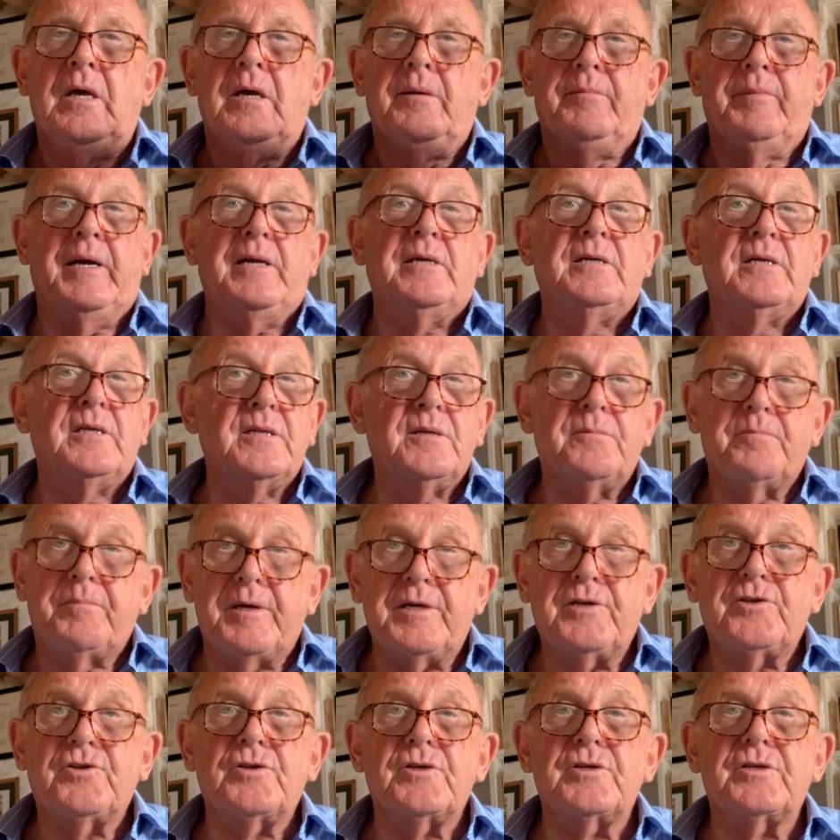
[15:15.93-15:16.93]
painting the
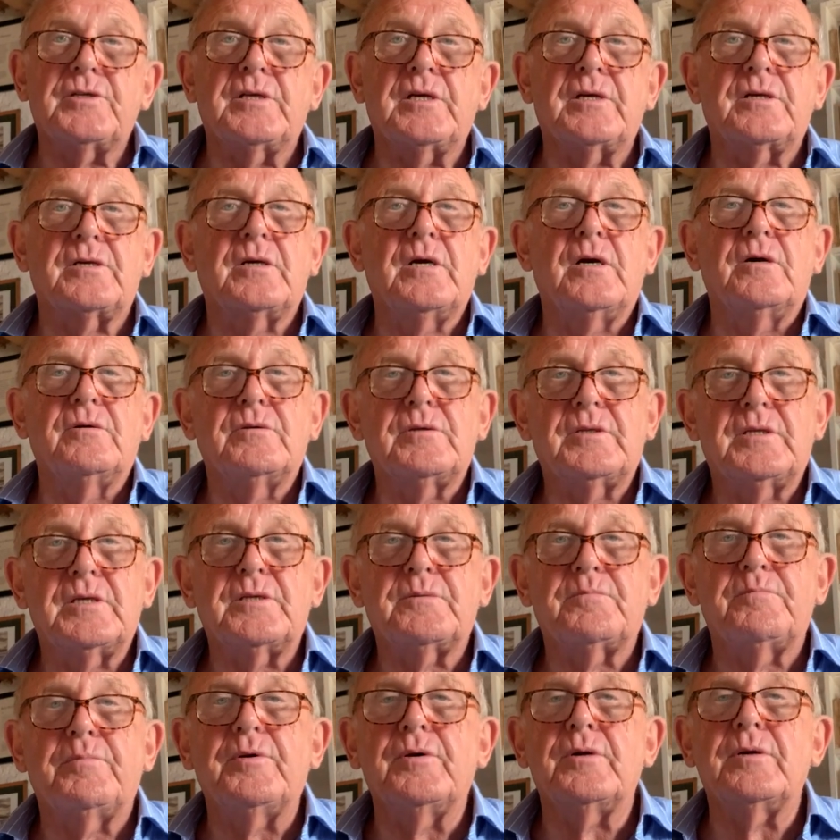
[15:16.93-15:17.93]
pictures that go with this
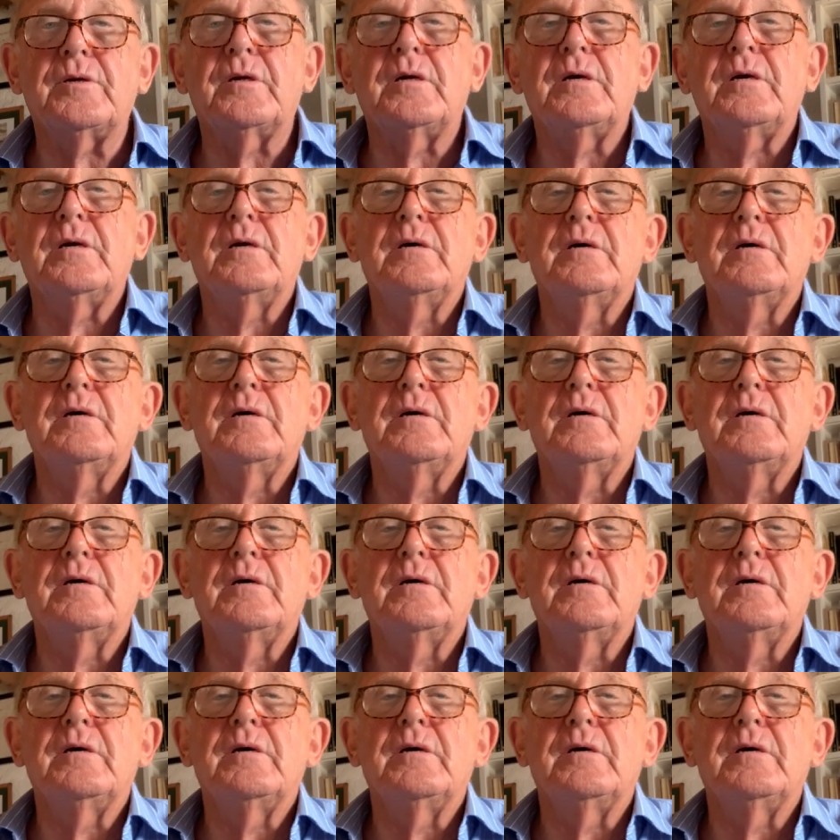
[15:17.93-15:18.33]
book,